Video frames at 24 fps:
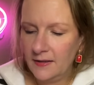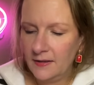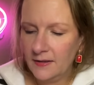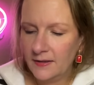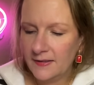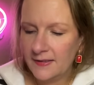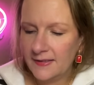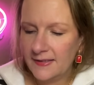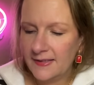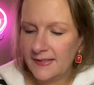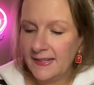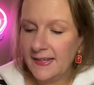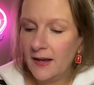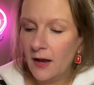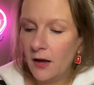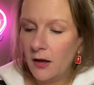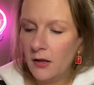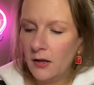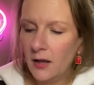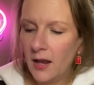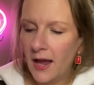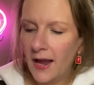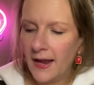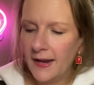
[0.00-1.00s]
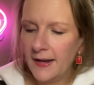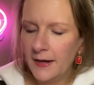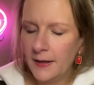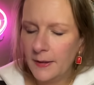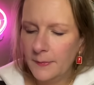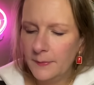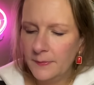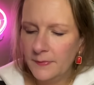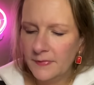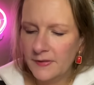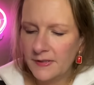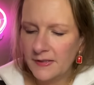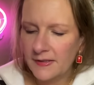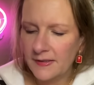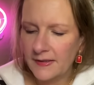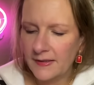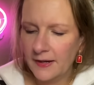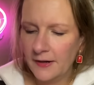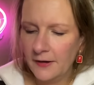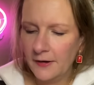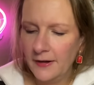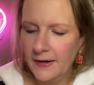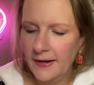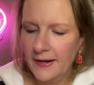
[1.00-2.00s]
see all items.
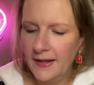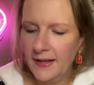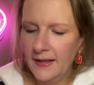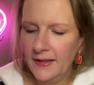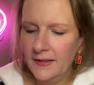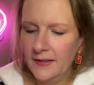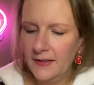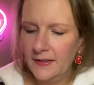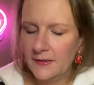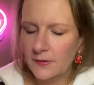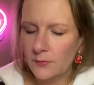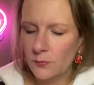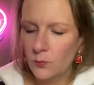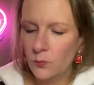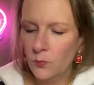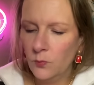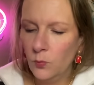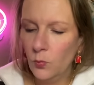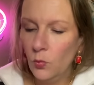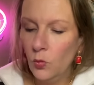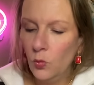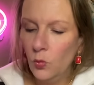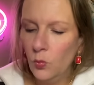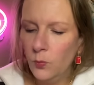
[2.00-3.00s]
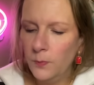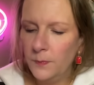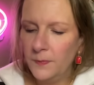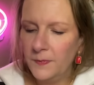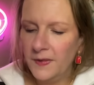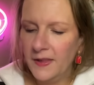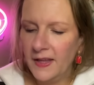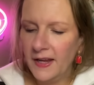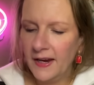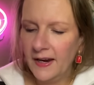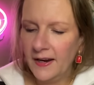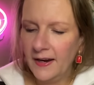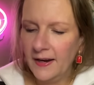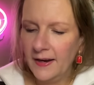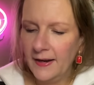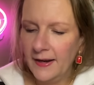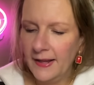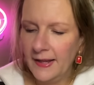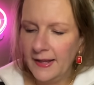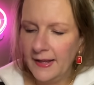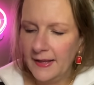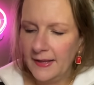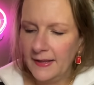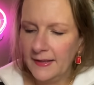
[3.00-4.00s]
There it is. There it
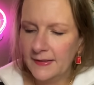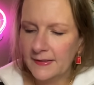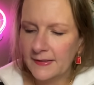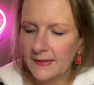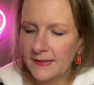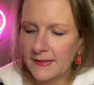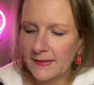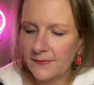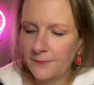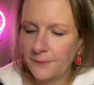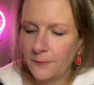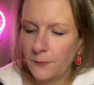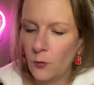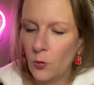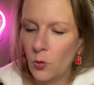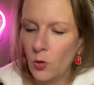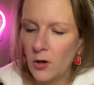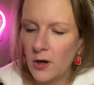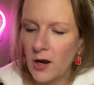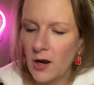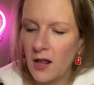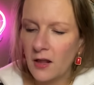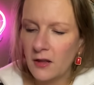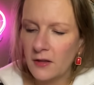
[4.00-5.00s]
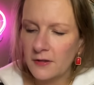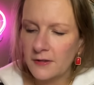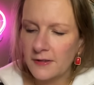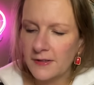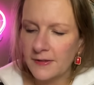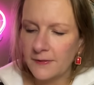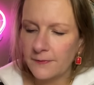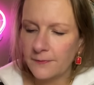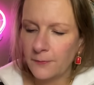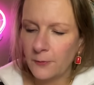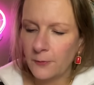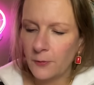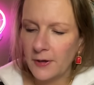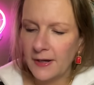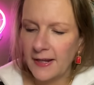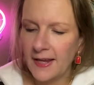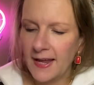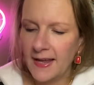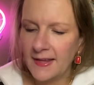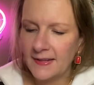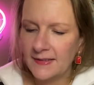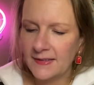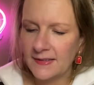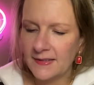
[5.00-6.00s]
is.
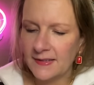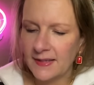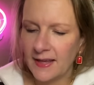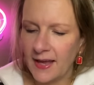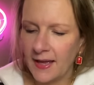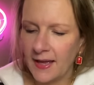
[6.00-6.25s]
$4.48.